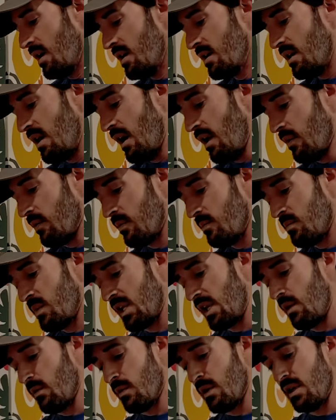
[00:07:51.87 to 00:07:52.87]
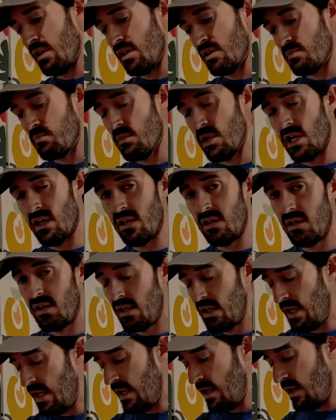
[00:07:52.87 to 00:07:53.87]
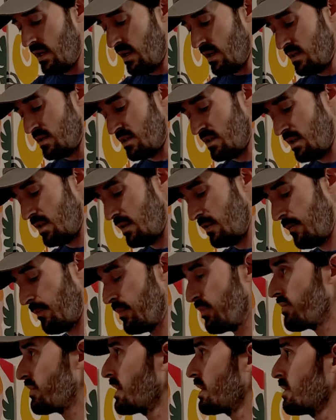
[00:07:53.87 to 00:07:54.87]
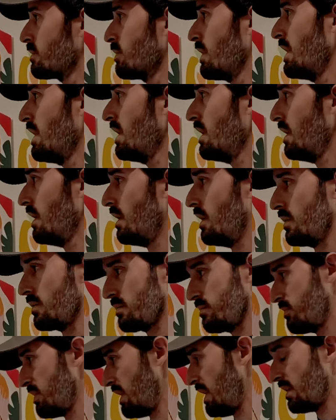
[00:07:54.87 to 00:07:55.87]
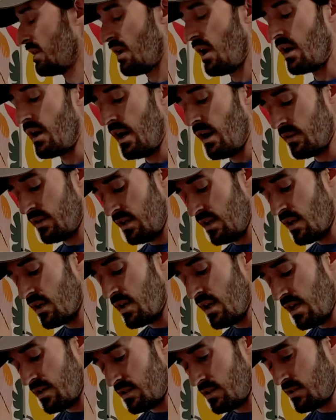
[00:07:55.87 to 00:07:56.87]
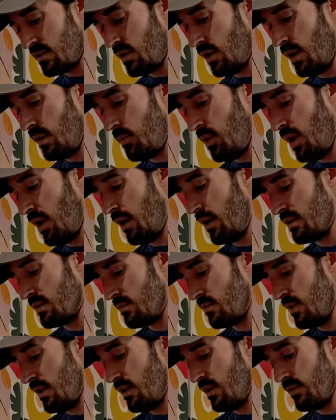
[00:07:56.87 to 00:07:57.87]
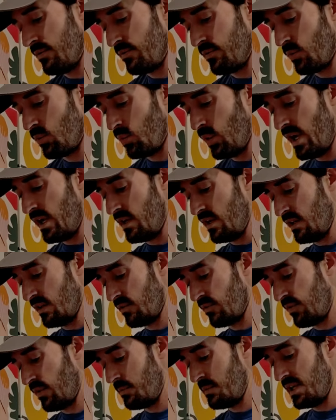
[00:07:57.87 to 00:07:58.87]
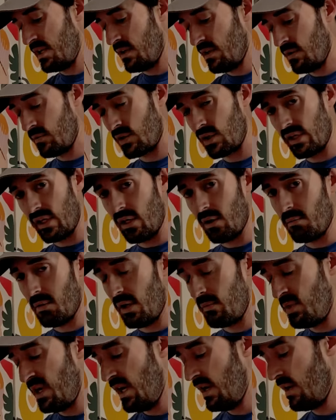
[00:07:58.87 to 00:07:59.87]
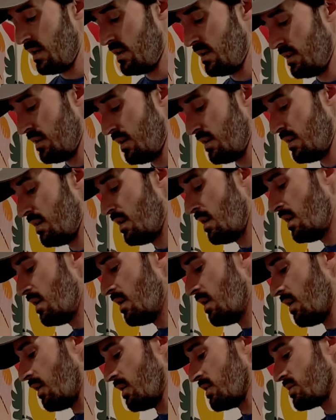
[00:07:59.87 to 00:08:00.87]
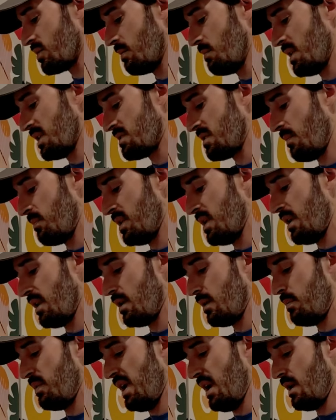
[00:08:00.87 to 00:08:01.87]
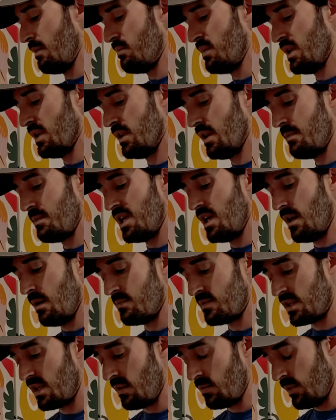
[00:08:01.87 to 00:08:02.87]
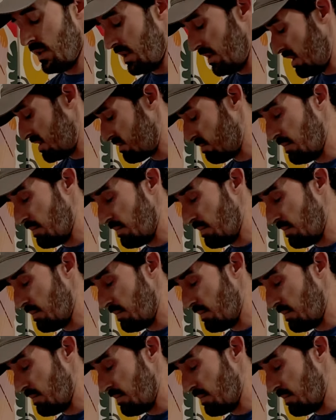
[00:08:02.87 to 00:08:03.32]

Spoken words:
Now I'm going to get rid of this mud, and I'll cut out the unnecessary part of waiting for me to clean up my pan and then also mix up another pan. But let me get rid of this